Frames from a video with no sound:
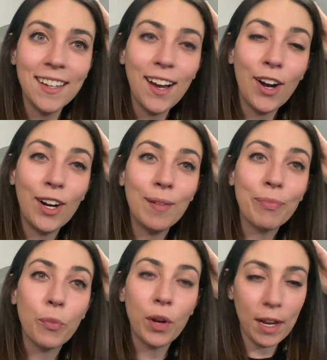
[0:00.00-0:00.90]

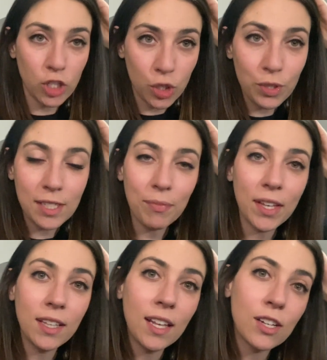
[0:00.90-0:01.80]
100%. Would I choose
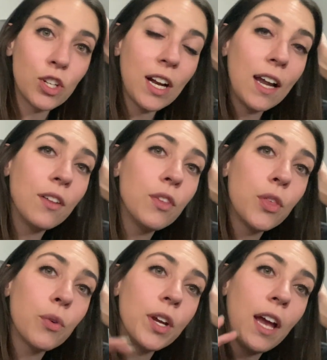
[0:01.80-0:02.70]
something electric out
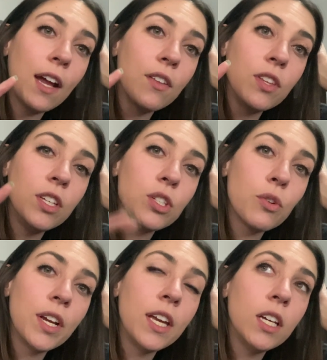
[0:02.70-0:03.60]
of these
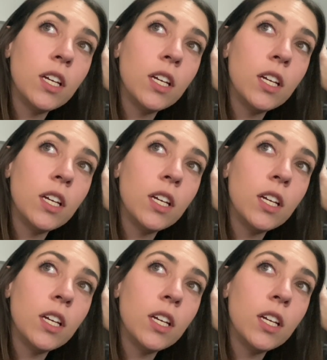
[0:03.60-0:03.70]
three?